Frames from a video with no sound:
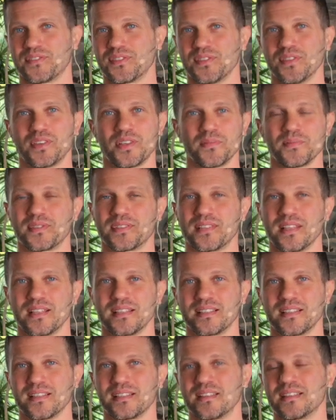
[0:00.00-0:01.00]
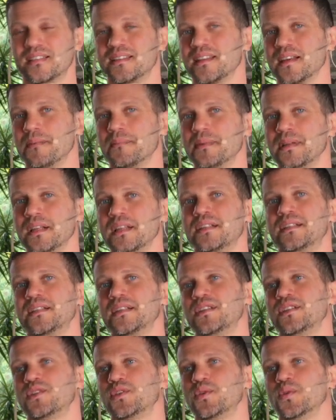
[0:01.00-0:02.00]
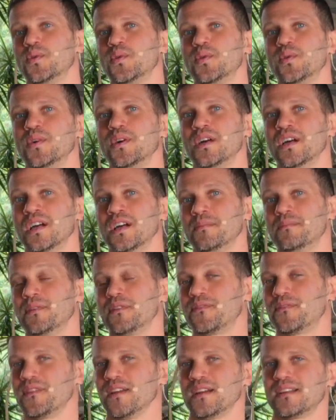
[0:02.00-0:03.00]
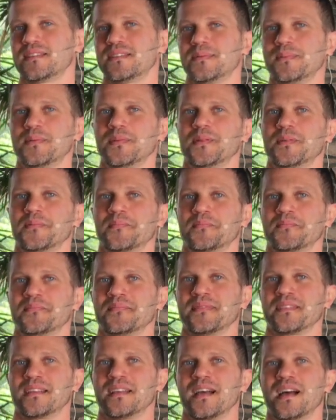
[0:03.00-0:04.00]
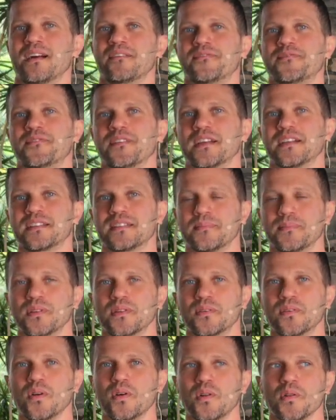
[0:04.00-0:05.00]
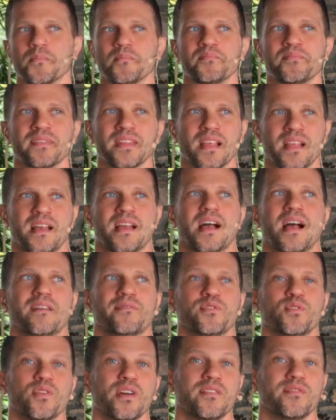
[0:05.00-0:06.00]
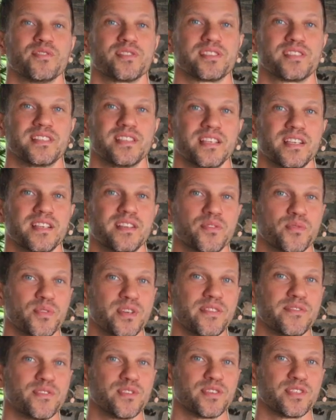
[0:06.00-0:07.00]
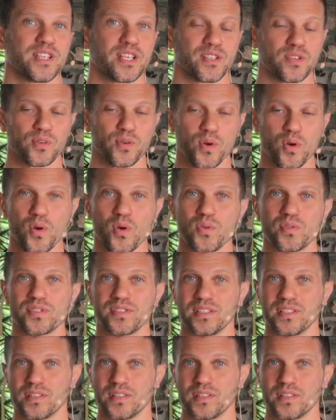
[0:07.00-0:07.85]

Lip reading: circumstances is the ability to be flexible, have flexible goal. Have you ever seen a river that goes